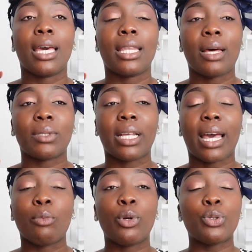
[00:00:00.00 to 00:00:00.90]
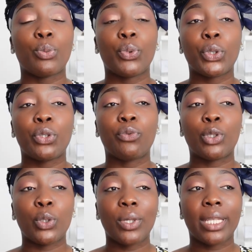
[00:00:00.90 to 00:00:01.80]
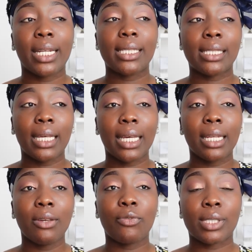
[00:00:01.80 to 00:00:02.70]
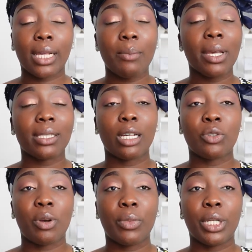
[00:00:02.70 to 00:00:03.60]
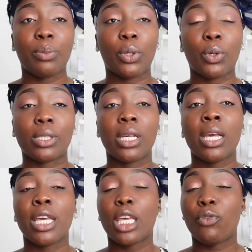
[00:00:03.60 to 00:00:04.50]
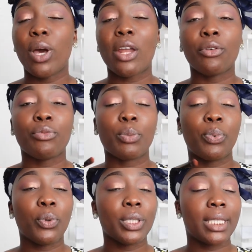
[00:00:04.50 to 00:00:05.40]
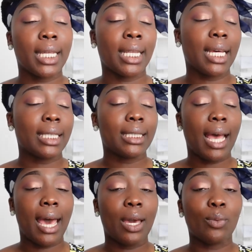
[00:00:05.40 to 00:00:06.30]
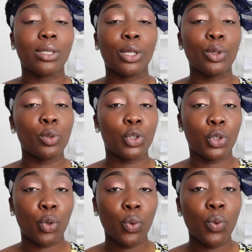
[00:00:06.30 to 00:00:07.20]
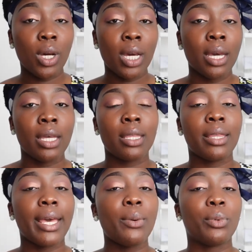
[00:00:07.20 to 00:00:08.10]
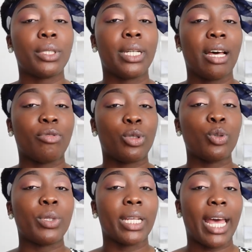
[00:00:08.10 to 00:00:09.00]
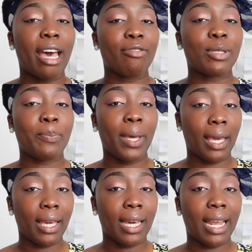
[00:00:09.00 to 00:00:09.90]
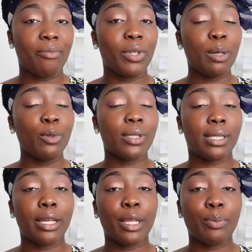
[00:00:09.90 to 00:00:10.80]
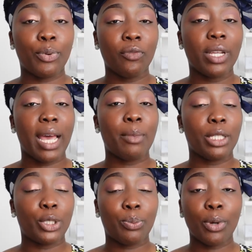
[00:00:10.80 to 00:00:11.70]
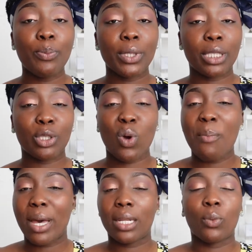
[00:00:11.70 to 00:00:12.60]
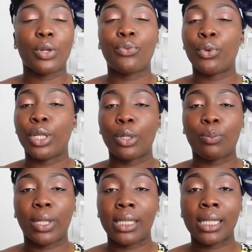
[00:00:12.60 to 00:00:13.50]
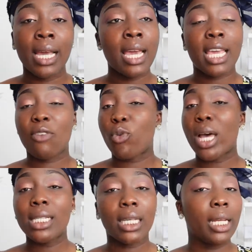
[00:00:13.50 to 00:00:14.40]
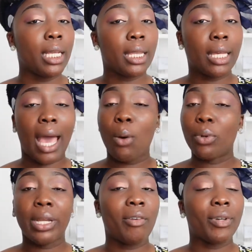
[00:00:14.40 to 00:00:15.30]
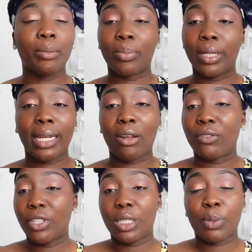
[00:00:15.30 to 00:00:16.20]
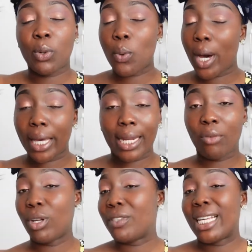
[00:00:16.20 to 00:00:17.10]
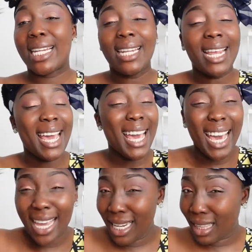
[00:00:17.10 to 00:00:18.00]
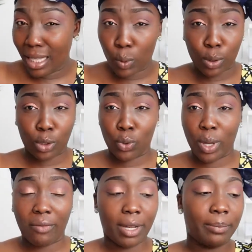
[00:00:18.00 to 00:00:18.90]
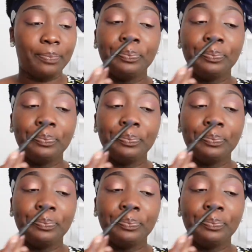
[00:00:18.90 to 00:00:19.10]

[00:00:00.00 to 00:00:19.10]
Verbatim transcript: that was like, I'm going to report you for doing that. And secondly, for scamming us out of our money because if you had not reported that it was a no-show, they wouldn't have told me that I have to pay and I've been able to send them proof that I'm at your property. So why am I the one ruining your place? If you hadn't said anything, I wouldn't have complained. I would have just been quiet. I wouldn't have said anything whatsoever.